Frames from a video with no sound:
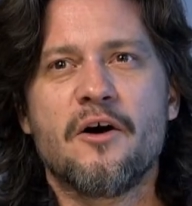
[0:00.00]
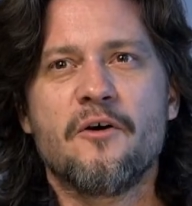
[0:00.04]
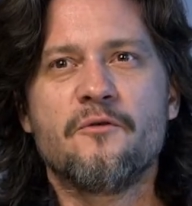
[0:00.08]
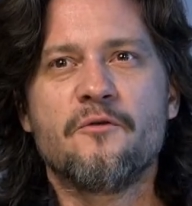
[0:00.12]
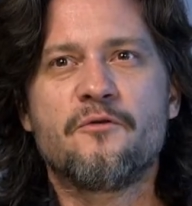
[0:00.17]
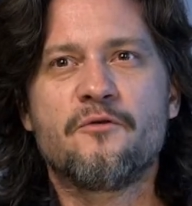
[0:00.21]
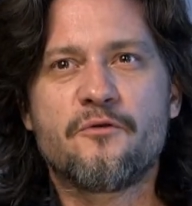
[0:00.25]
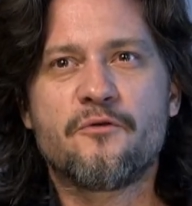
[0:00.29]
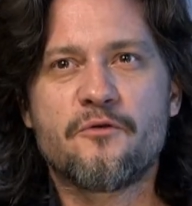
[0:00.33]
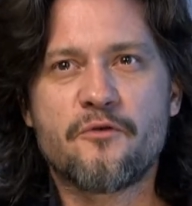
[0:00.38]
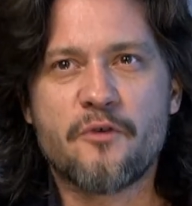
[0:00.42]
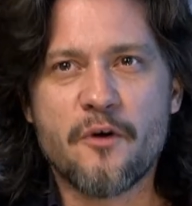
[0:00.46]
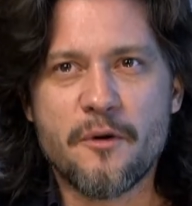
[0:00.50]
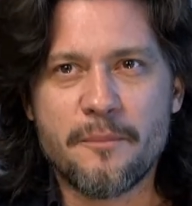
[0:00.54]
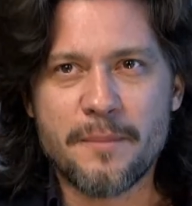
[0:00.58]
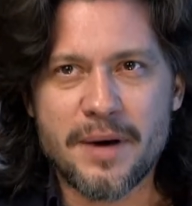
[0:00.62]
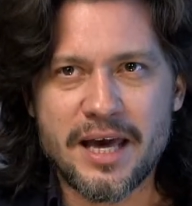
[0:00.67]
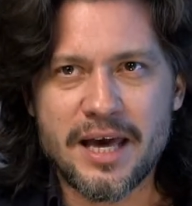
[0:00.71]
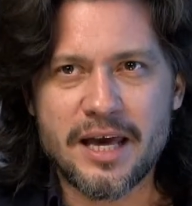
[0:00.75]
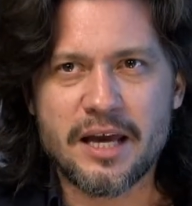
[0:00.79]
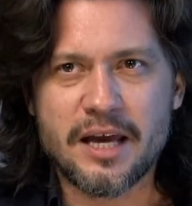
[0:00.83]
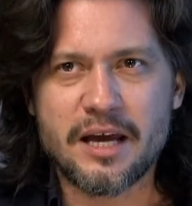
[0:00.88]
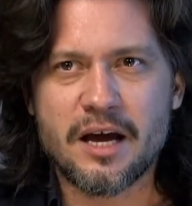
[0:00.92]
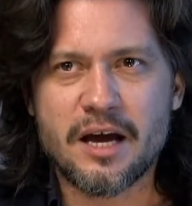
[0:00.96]
for
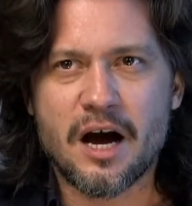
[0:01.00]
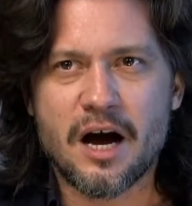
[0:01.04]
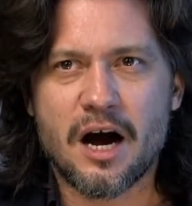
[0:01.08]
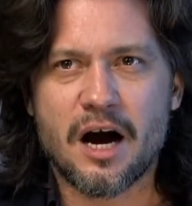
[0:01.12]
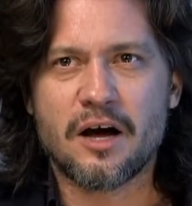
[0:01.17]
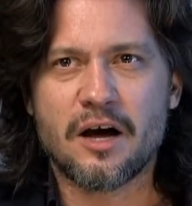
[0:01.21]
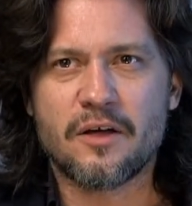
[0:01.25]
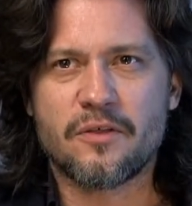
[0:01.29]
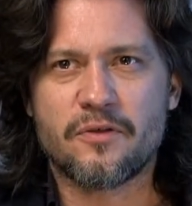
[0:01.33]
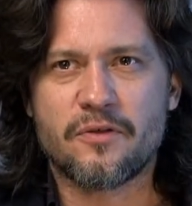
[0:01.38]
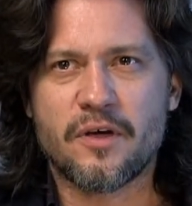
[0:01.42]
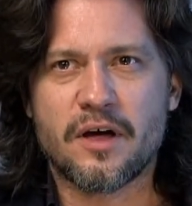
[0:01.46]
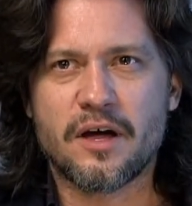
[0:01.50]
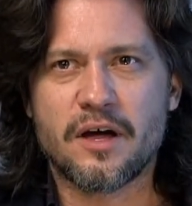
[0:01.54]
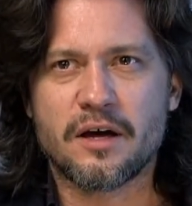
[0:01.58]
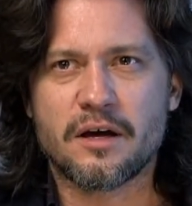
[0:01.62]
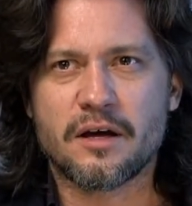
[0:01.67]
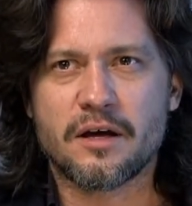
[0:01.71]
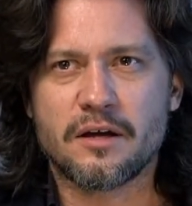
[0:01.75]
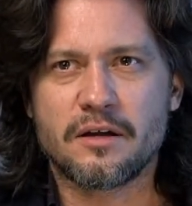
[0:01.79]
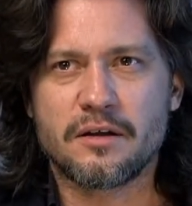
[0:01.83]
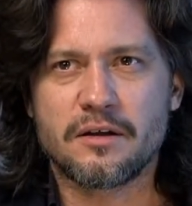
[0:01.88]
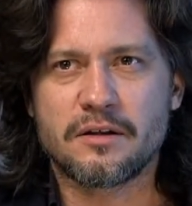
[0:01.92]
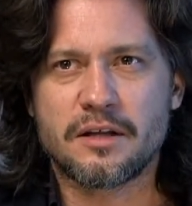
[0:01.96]
me, I
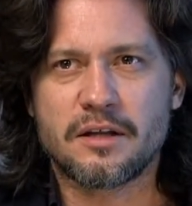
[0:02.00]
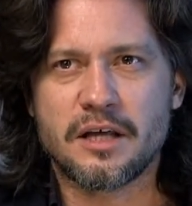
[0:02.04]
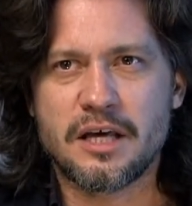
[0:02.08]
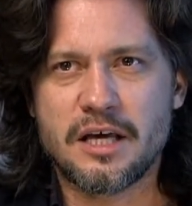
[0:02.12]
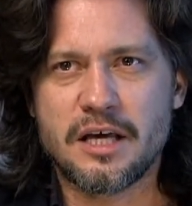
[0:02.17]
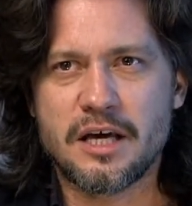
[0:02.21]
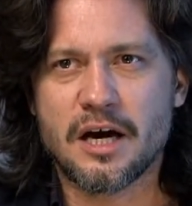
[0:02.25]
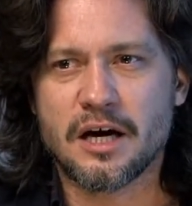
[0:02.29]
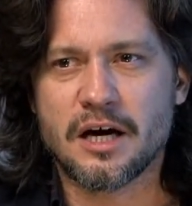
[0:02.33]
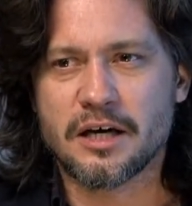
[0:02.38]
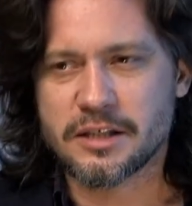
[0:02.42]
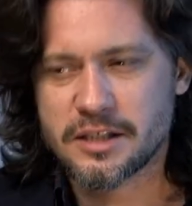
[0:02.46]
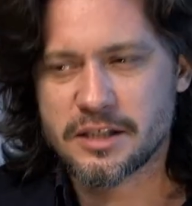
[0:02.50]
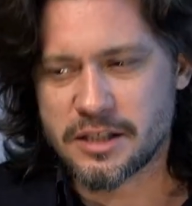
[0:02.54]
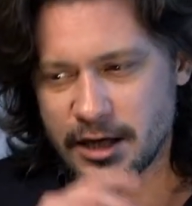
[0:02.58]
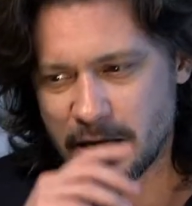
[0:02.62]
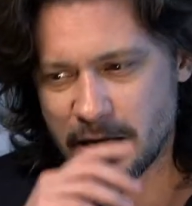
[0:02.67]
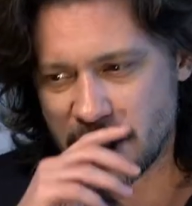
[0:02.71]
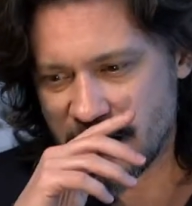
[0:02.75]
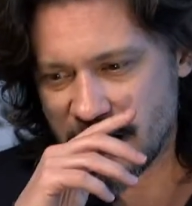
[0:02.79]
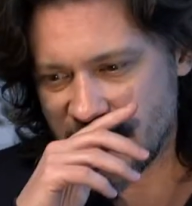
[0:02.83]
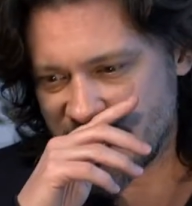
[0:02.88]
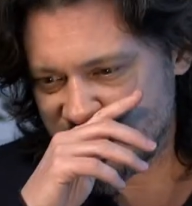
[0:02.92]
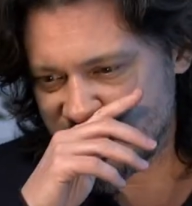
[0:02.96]
think the
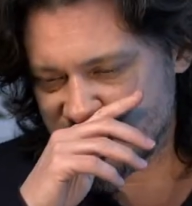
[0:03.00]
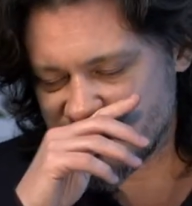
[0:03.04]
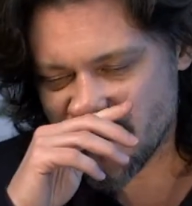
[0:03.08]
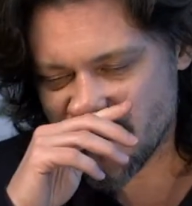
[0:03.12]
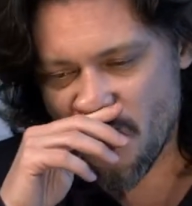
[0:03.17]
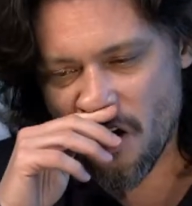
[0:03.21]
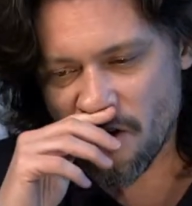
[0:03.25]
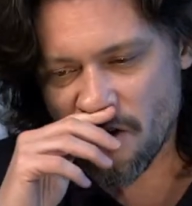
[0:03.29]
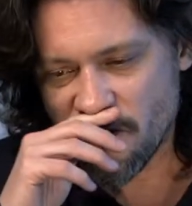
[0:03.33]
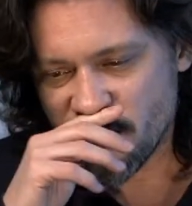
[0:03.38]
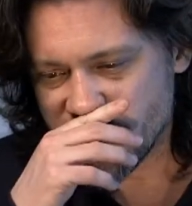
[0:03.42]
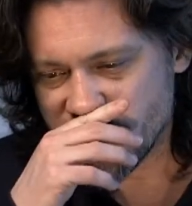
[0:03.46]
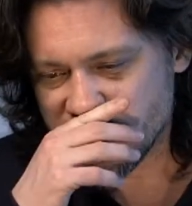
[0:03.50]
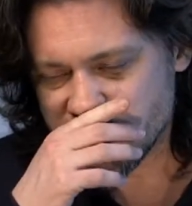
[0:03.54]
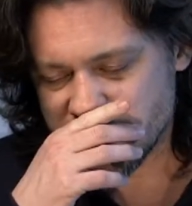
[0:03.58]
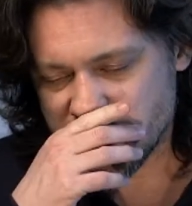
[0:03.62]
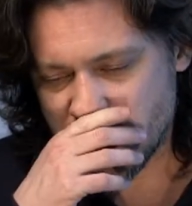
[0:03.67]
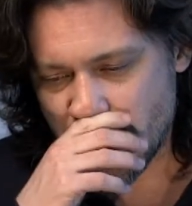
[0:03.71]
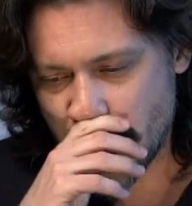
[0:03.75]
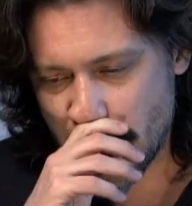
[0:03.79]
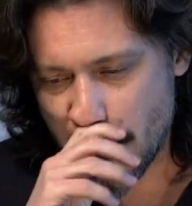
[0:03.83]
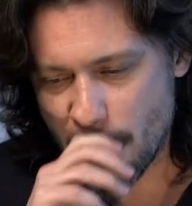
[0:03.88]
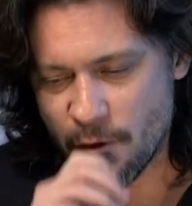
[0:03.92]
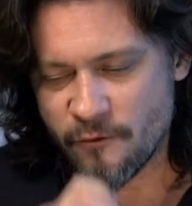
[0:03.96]
ERC is
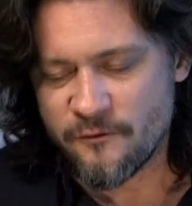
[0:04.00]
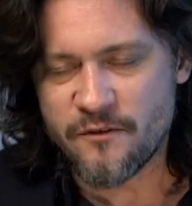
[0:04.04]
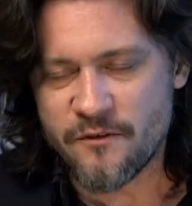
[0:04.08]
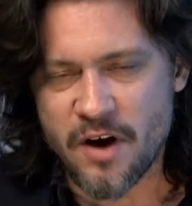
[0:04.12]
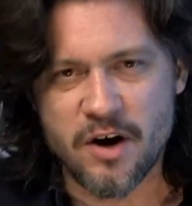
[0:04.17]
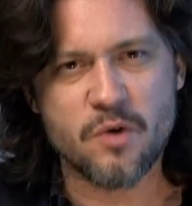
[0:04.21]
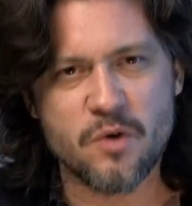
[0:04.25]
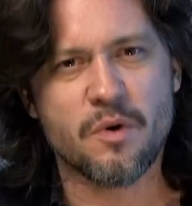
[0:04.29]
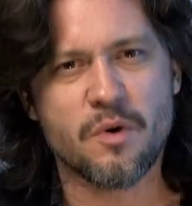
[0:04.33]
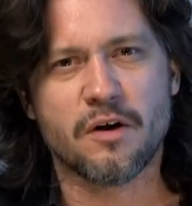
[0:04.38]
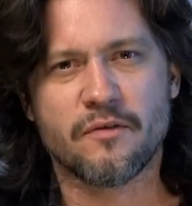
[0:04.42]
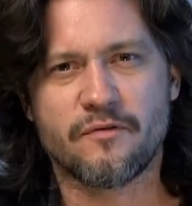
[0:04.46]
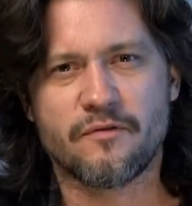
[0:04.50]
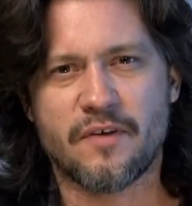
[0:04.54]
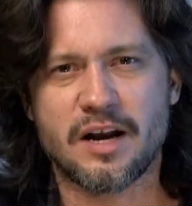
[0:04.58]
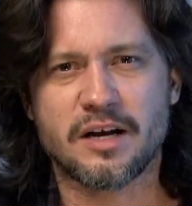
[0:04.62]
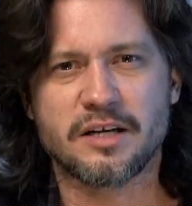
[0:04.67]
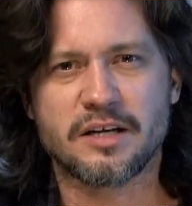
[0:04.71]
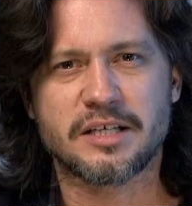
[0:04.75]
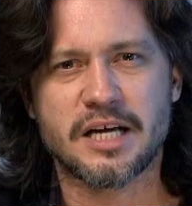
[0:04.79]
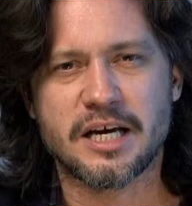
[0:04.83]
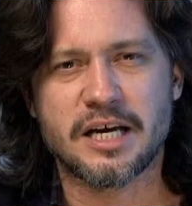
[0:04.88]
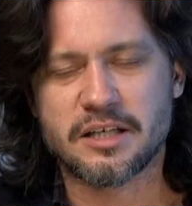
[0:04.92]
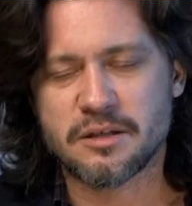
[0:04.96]
obviously a very well
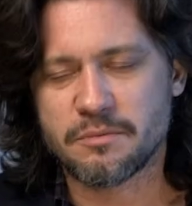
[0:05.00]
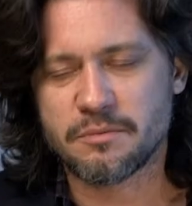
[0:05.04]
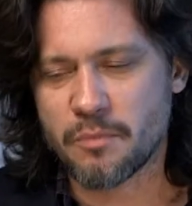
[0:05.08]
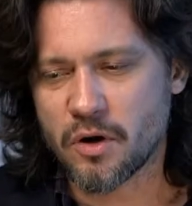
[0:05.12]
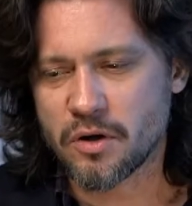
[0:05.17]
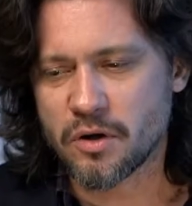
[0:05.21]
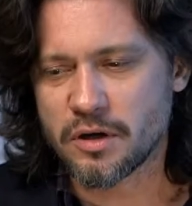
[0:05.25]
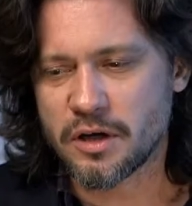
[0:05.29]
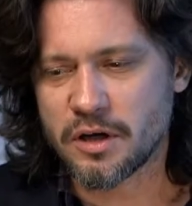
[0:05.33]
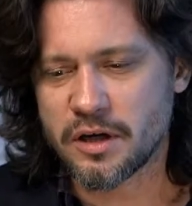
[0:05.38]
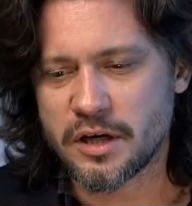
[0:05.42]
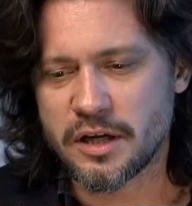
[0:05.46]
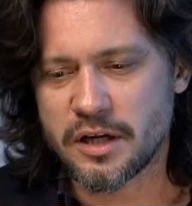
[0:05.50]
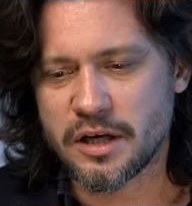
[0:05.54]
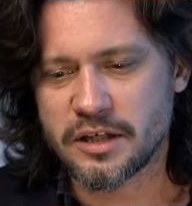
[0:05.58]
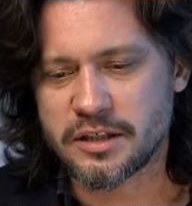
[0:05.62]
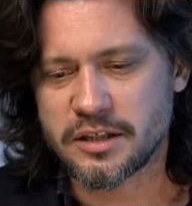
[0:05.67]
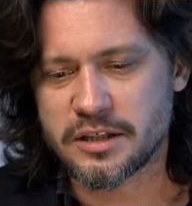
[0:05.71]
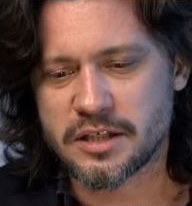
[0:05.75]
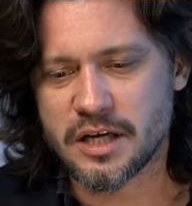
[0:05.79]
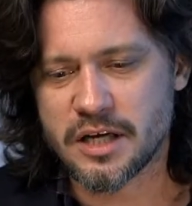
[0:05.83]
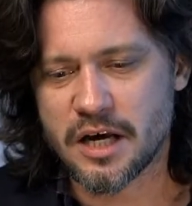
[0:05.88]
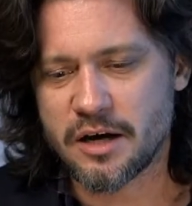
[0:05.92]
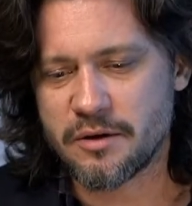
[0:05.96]
validated model, and
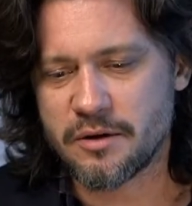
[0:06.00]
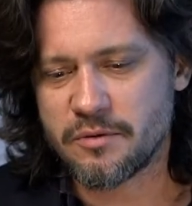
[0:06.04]
it's,